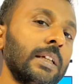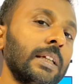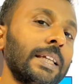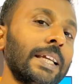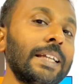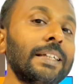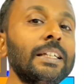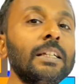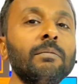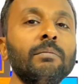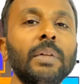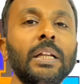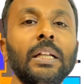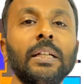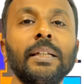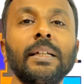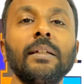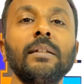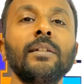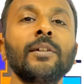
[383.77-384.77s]
getting
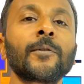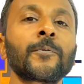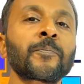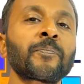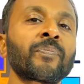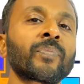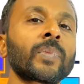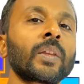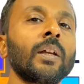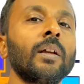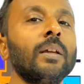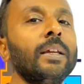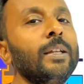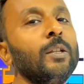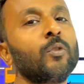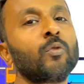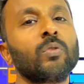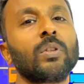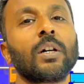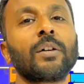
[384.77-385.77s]
melted
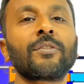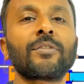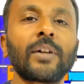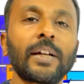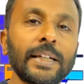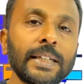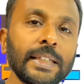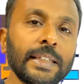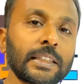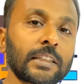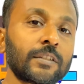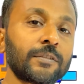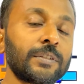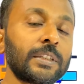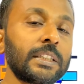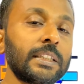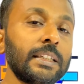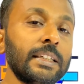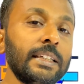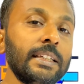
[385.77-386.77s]
into the furnace,
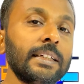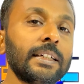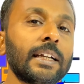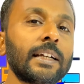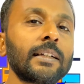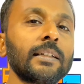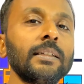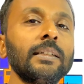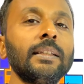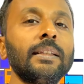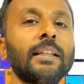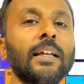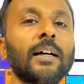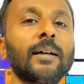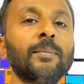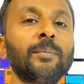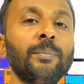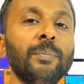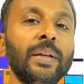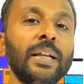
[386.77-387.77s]
but here
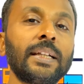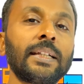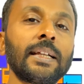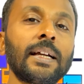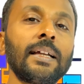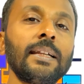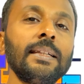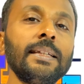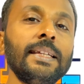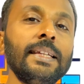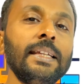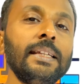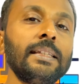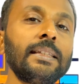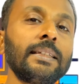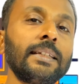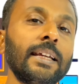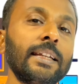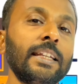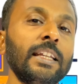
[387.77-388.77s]
the metal
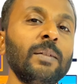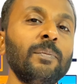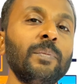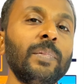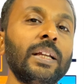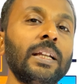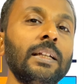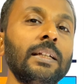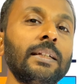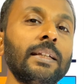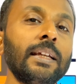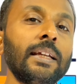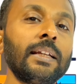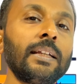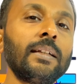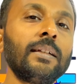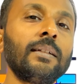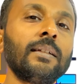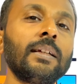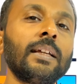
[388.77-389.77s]
is getting
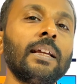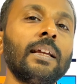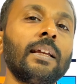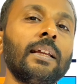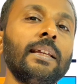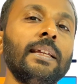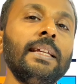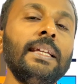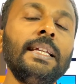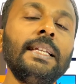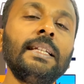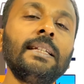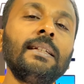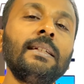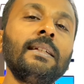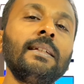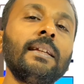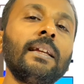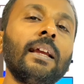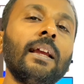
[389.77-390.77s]
melted
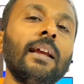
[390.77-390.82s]
in